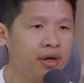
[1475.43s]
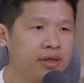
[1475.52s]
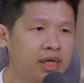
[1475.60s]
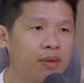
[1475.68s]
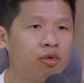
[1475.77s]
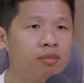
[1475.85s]

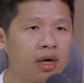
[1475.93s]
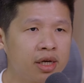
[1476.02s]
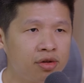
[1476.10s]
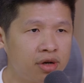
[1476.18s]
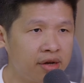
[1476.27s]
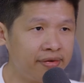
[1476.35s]
Singapore
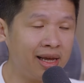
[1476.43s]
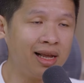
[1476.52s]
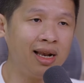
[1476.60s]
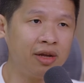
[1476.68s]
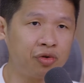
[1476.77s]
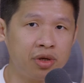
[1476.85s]
market don't have that
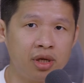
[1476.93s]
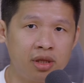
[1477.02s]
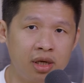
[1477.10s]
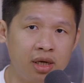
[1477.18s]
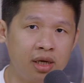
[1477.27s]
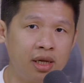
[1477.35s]

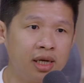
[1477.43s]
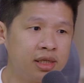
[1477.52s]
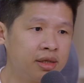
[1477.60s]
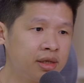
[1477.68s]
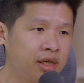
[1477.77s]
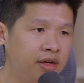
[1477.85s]
liquidity, it
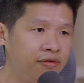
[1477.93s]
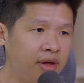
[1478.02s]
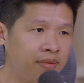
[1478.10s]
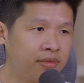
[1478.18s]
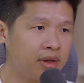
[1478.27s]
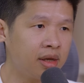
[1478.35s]
doesn't give
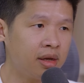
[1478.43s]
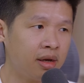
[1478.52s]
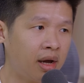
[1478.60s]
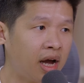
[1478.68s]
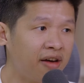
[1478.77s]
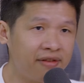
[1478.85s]
them
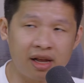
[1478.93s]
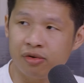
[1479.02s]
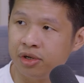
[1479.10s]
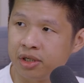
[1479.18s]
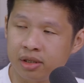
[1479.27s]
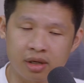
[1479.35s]
a high
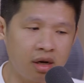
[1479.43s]
valuation.